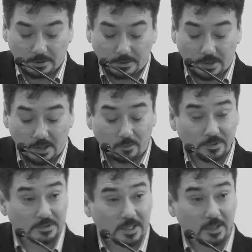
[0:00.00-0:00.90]

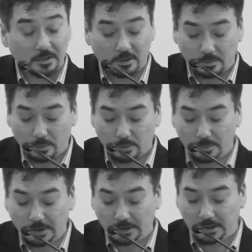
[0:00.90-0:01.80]
Notwithstanding our
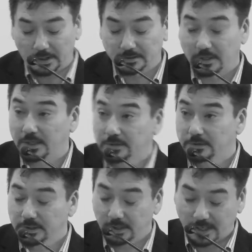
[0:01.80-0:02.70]
mobility as
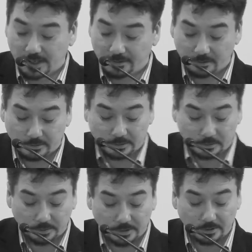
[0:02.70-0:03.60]
hunters and gatherers
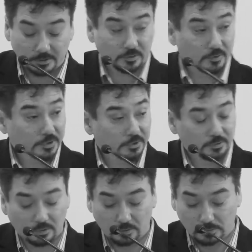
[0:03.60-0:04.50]
within our
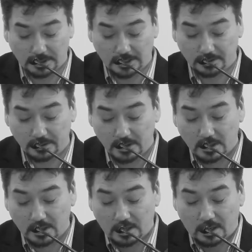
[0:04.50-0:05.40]
traditional homeland,
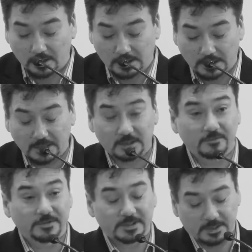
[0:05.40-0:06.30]
our
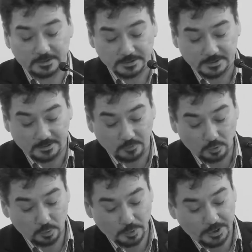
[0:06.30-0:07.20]
collective sense of
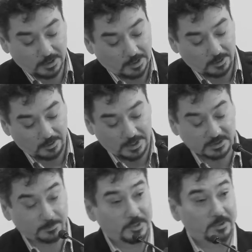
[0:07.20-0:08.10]
who we are
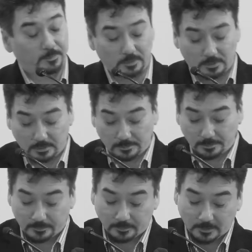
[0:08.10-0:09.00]
as a people
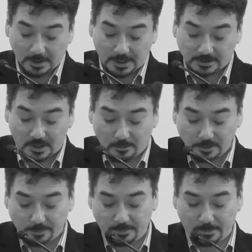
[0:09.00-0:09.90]
has
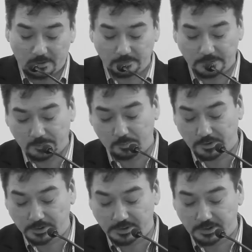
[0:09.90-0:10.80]
always been bound up with
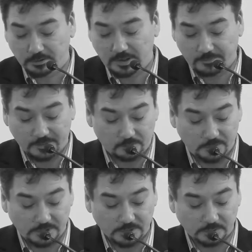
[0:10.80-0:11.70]
the geographic
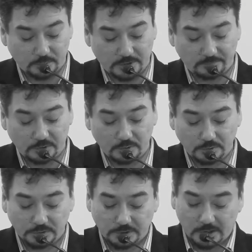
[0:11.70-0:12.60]
regions we have
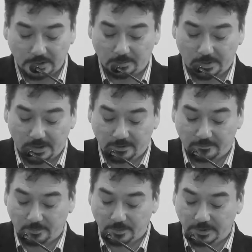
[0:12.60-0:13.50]
used and occupied
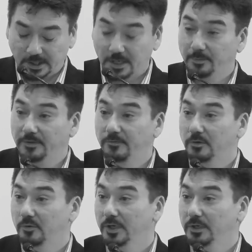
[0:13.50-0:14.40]
from the time
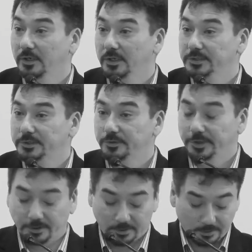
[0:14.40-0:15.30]
before written history.